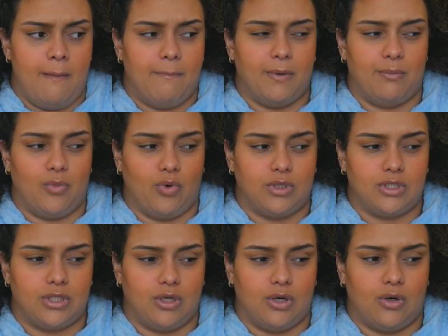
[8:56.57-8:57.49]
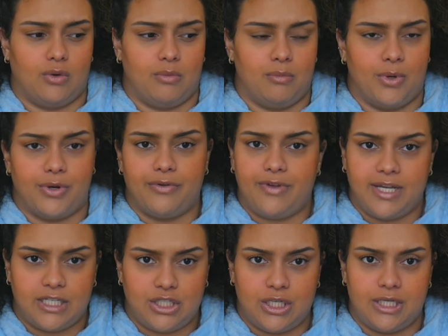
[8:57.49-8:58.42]
but more so
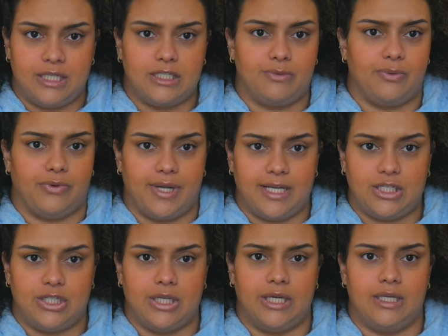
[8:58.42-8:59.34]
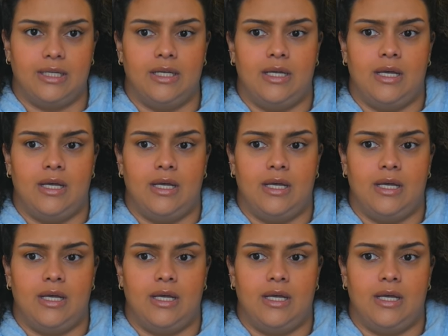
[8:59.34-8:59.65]
motivation, inspiration,